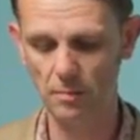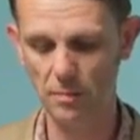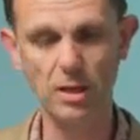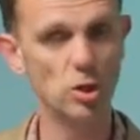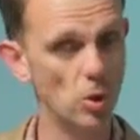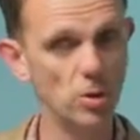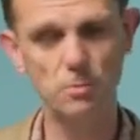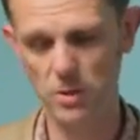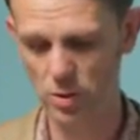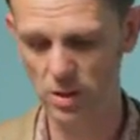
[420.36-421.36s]
make a
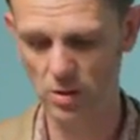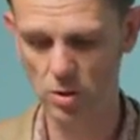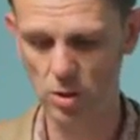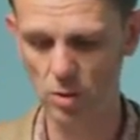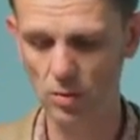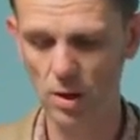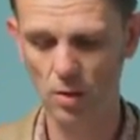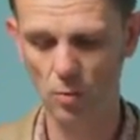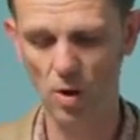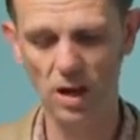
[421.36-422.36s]
choice between those two
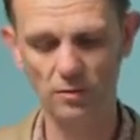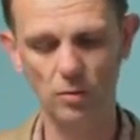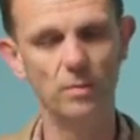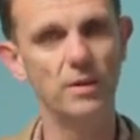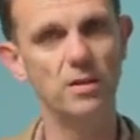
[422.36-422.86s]
rival